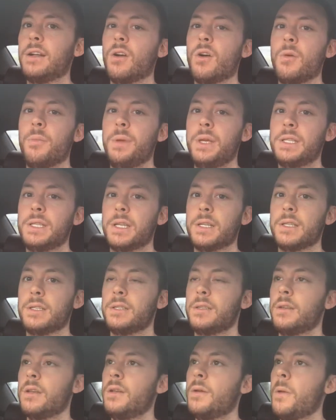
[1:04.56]
their whole
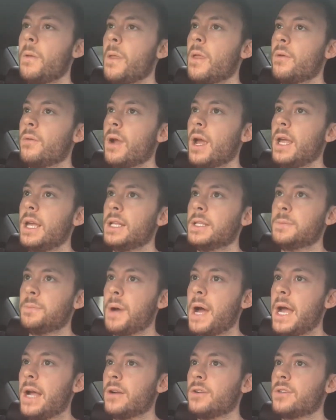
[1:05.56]
business, right? It's
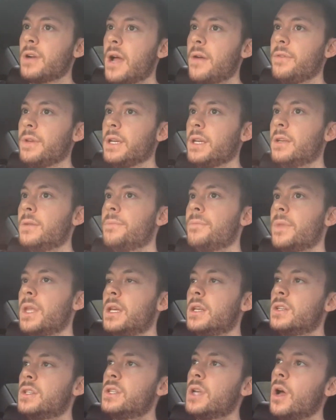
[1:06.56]
buyer traffic.
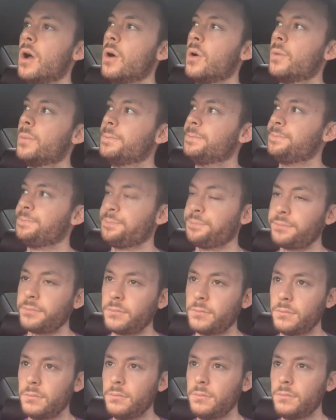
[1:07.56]
So
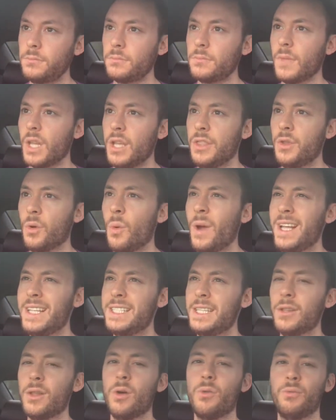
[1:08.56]
the way
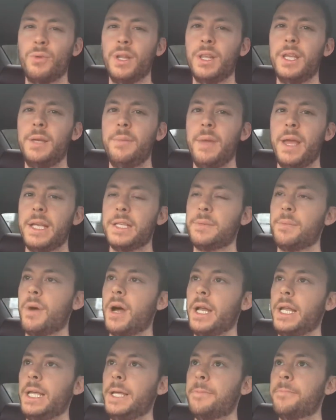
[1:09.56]
Zillow really makes
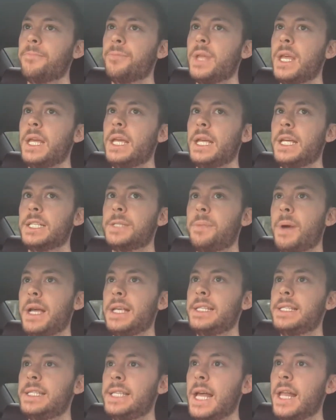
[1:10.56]
money is by
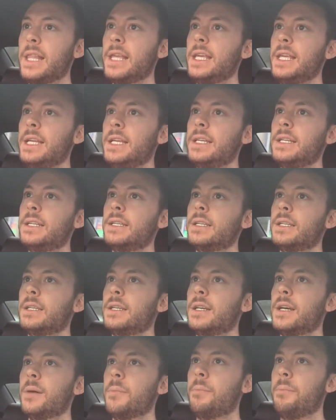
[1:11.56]
selling
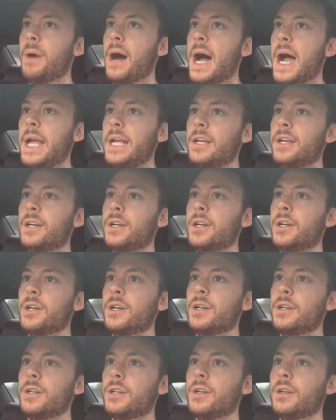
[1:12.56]

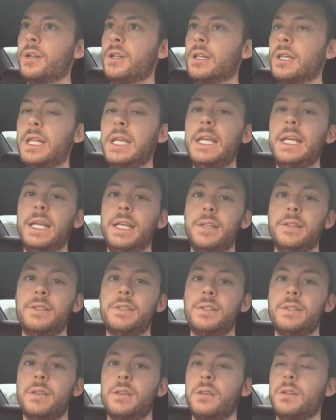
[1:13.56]
buyer
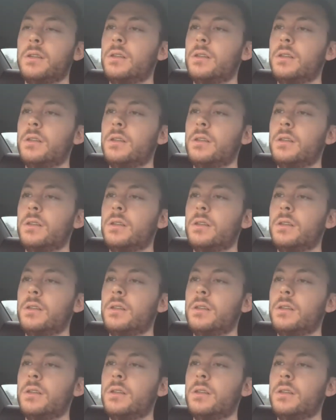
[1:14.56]
leads